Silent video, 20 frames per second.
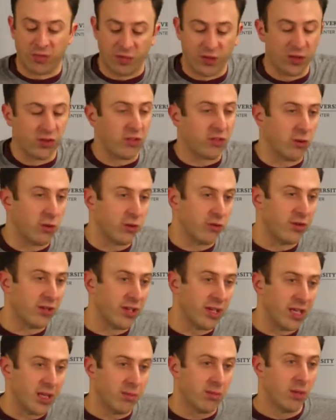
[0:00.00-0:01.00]
physical
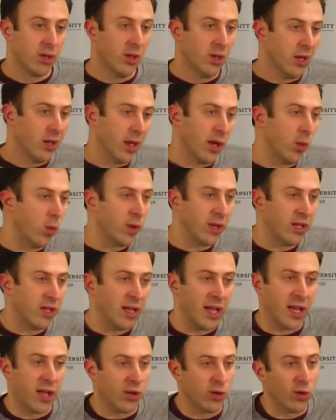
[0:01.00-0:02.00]
team, and we
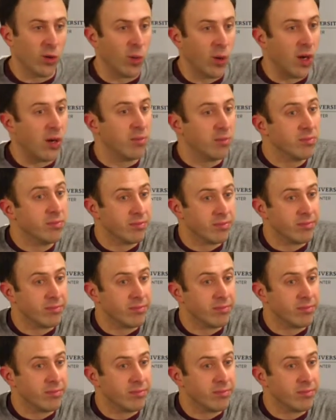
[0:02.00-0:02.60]
didn't handle it well.